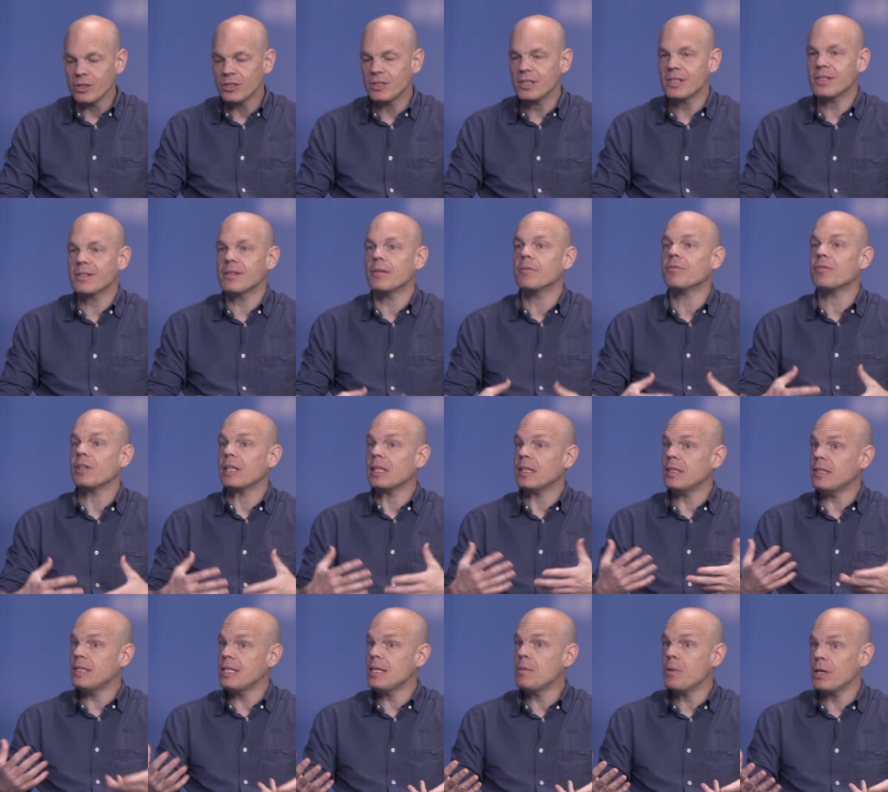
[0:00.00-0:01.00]
is there
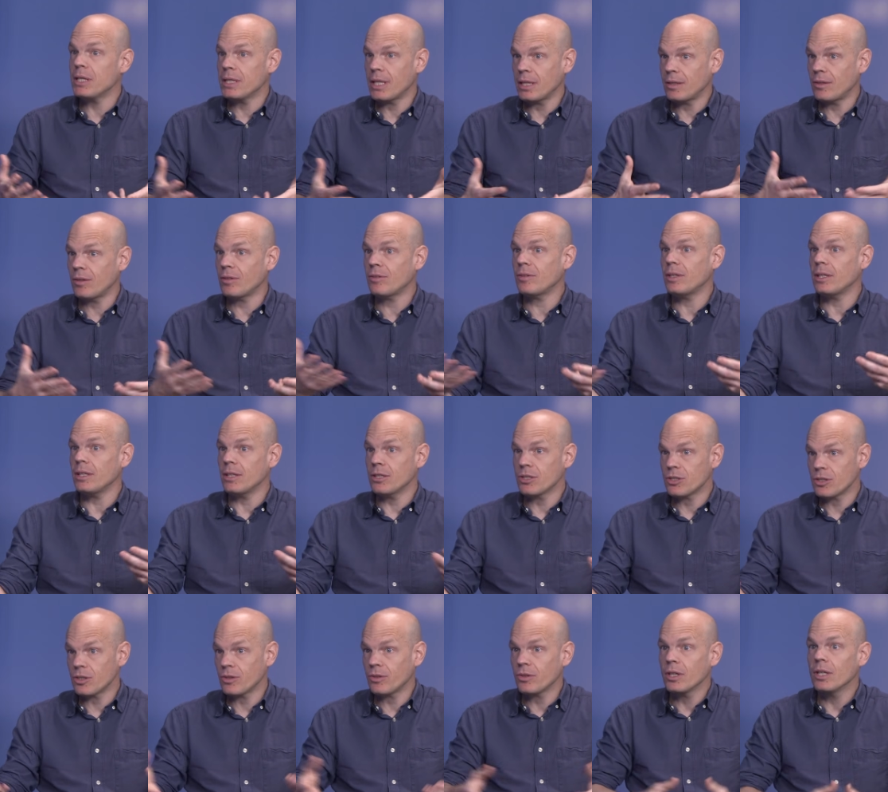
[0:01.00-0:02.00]
something deeper that
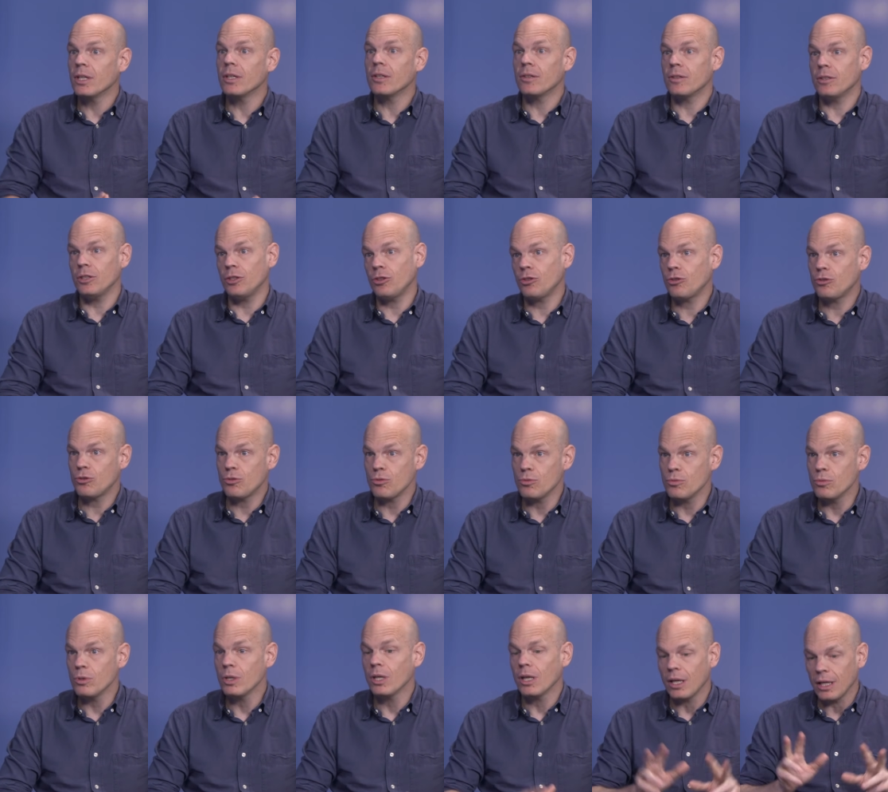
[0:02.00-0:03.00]
distinguishes these
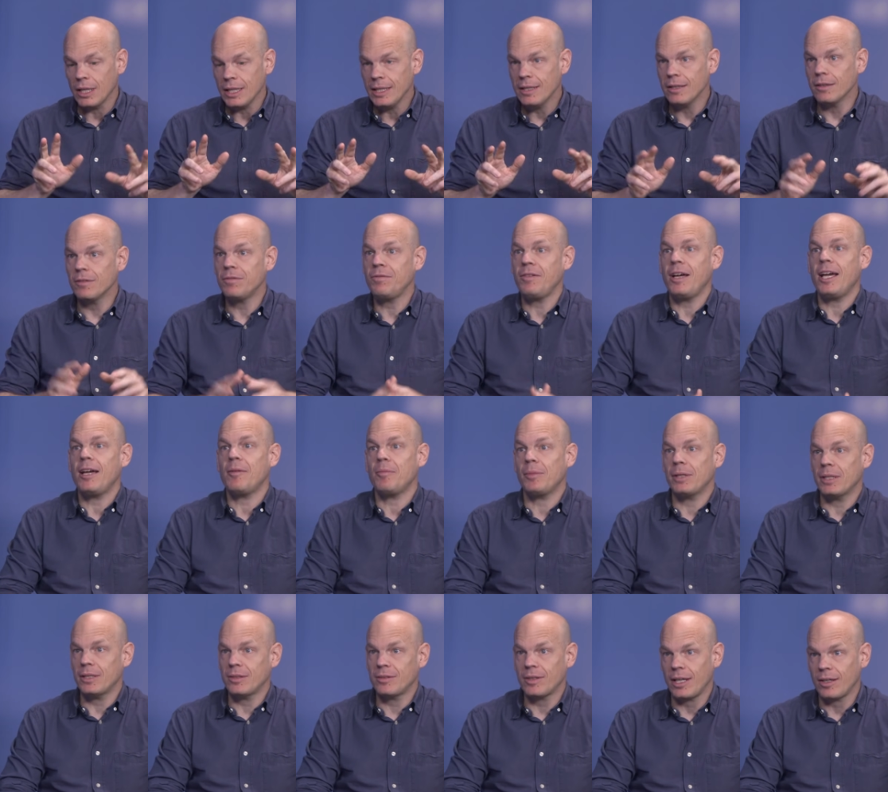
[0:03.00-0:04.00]
two legal
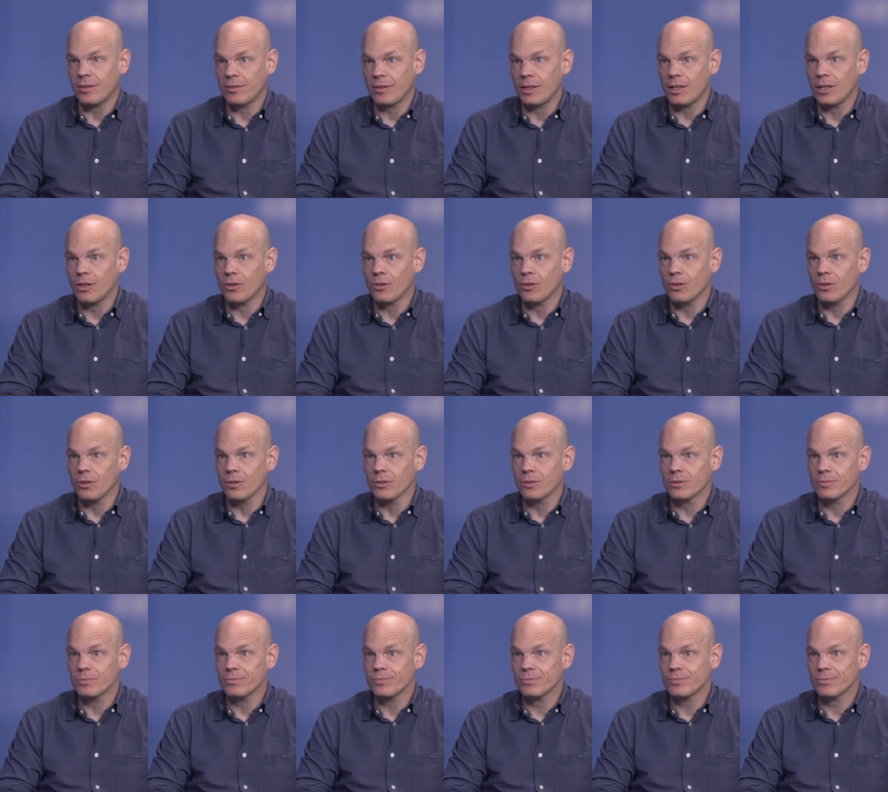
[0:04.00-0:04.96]
families, as they are called?